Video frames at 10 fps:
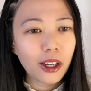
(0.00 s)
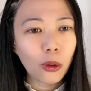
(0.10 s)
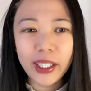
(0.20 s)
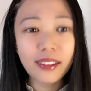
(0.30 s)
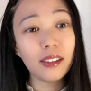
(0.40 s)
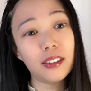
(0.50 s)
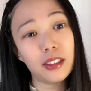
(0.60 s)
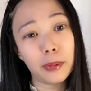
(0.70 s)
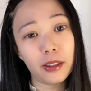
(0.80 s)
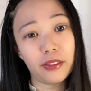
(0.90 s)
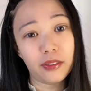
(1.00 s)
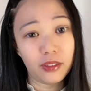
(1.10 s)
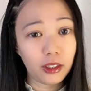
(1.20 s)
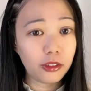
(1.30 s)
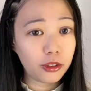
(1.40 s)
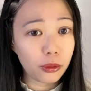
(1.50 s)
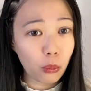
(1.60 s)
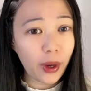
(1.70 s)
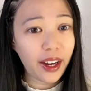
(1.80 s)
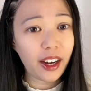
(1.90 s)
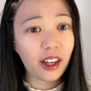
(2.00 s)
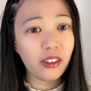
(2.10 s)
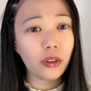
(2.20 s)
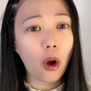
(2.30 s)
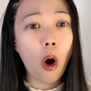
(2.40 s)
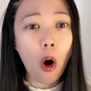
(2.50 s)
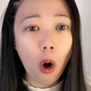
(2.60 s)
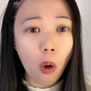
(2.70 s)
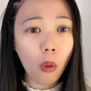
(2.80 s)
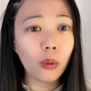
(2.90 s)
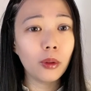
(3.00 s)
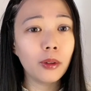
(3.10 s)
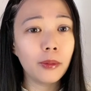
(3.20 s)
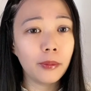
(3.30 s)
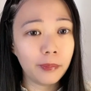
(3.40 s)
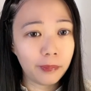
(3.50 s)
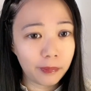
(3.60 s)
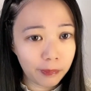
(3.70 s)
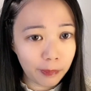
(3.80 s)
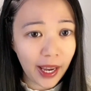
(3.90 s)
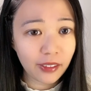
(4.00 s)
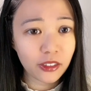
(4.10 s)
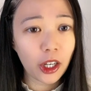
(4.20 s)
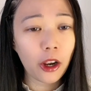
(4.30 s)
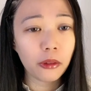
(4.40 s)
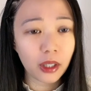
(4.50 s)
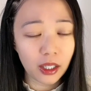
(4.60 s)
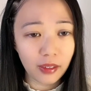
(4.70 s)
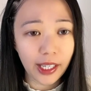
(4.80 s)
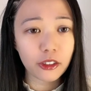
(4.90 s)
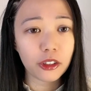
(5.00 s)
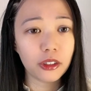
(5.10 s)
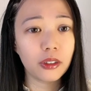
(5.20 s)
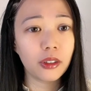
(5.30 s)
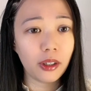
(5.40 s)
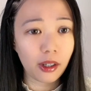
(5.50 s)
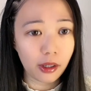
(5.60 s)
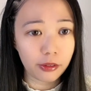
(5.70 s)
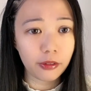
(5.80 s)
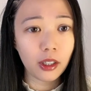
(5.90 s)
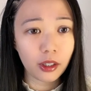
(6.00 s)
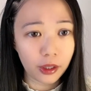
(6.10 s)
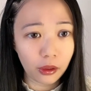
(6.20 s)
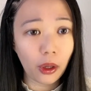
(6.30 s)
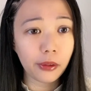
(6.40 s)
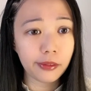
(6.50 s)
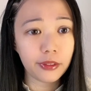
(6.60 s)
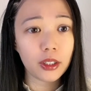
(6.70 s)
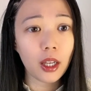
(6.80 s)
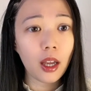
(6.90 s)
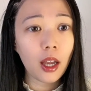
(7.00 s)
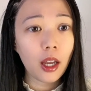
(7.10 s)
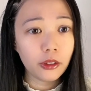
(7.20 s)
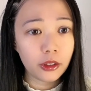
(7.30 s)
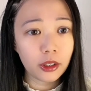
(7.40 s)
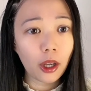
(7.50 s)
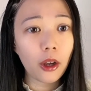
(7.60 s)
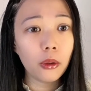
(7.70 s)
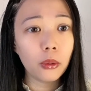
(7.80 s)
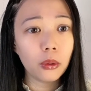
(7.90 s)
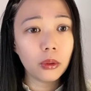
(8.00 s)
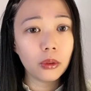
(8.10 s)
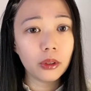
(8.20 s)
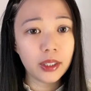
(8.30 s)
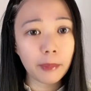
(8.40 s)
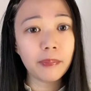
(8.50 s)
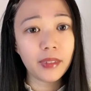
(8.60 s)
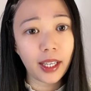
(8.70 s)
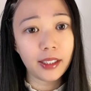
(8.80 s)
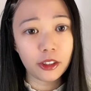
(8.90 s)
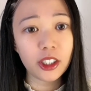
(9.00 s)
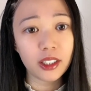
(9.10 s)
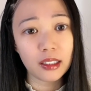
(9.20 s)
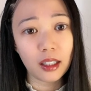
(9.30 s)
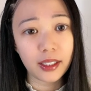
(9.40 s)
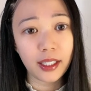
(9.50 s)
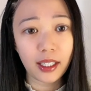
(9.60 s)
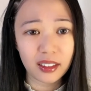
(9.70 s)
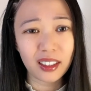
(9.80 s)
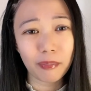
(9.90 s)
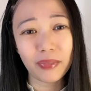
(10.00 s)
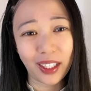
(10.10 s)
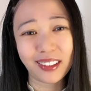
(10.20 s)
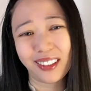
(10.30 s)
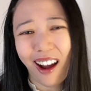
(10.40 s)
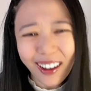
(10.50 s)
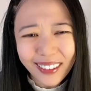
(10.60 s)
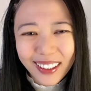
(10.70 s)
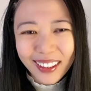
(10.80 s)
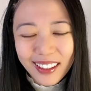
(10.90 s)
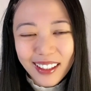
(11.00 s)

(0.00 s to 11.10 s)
Queen Elizabeth used to wear the whole Pantone collection of clothes. So some days she's lucky and some days not.